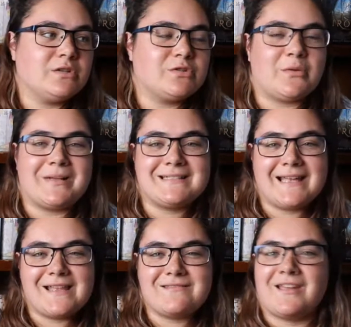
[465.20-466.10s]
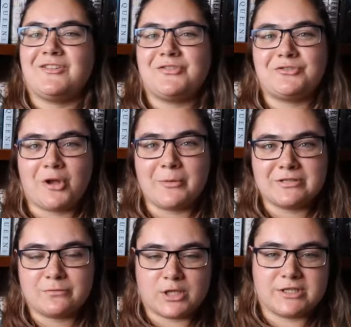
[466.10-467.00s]
So once again, thank you so
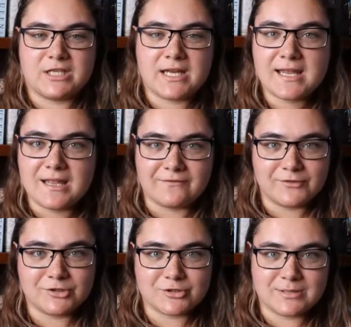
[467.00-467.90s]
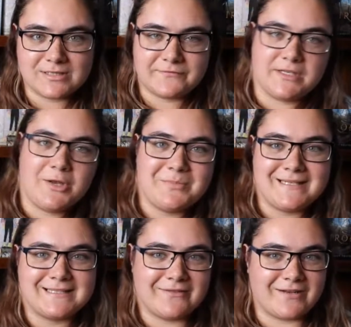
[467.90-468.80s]
much for watching. If you enjoyed this video,
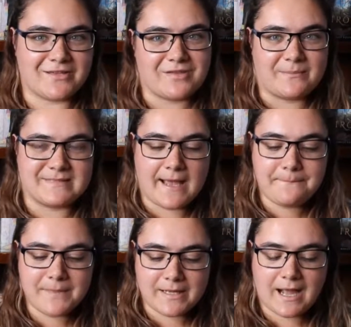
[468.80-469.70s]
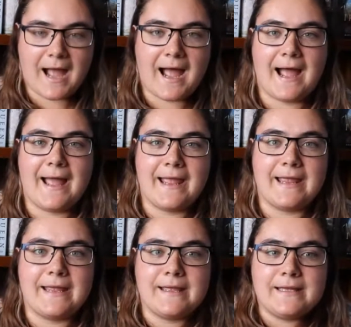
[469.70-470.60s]
please give it a thumbs up.
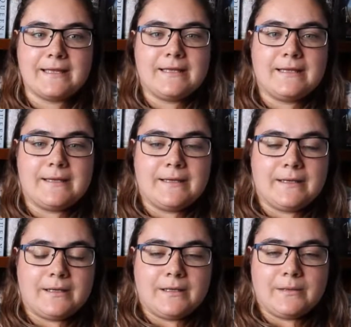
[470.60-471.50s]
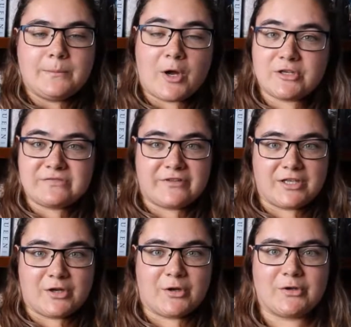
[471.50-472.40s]
I post
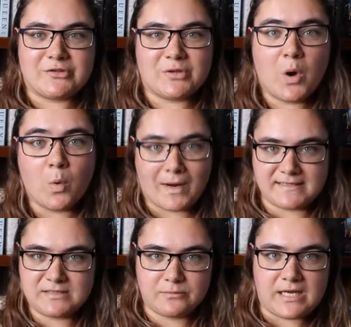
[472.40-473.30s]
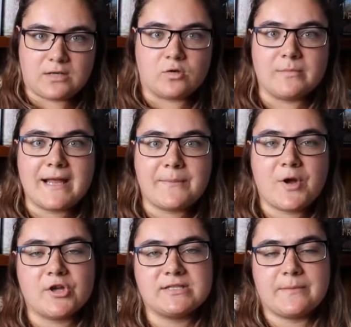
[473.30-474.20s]
videos once a week. Normally I
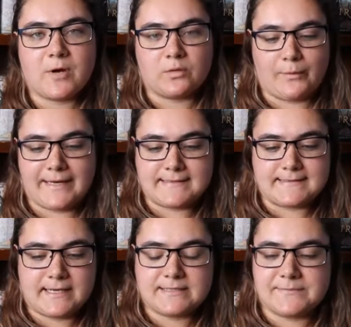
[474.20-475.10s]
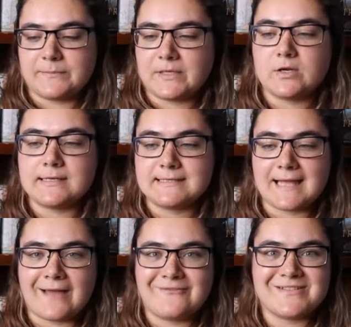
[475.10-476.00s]
post them on Wednesdays, but because
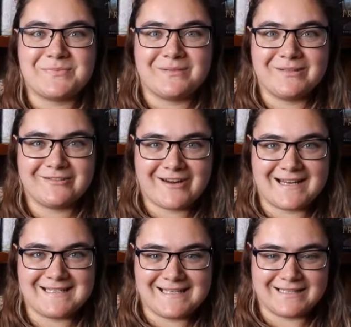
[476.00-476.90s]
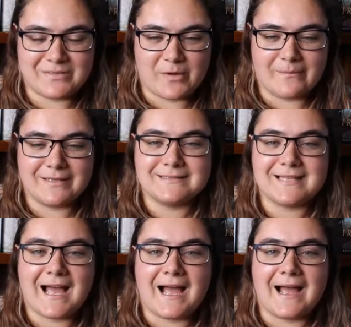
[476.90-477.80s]
life has been a bit crazy at the moment,
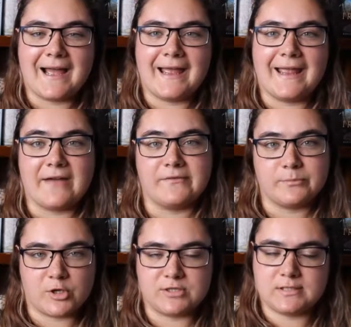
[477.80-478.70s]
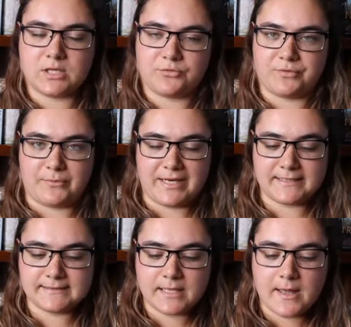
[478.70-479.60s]
I haven't posted in 3
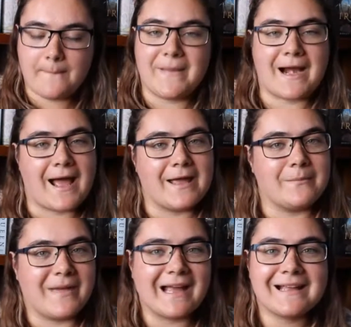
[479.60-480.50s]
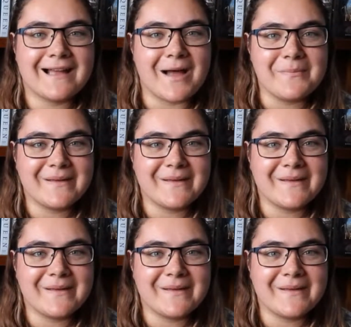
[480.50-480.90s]
weeks. But I am back up